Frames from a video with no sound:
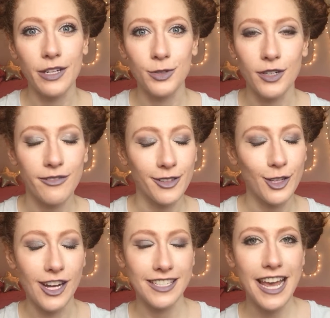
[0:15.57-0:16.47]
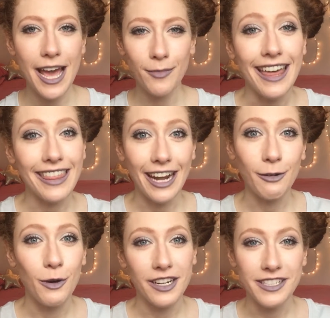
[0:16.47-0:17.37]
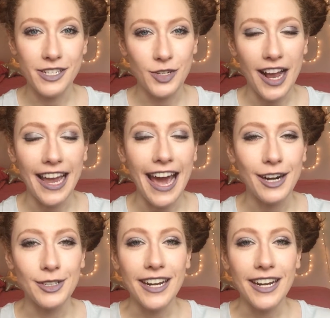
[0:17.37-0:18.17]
drawer for a long time and that I wanted to try out.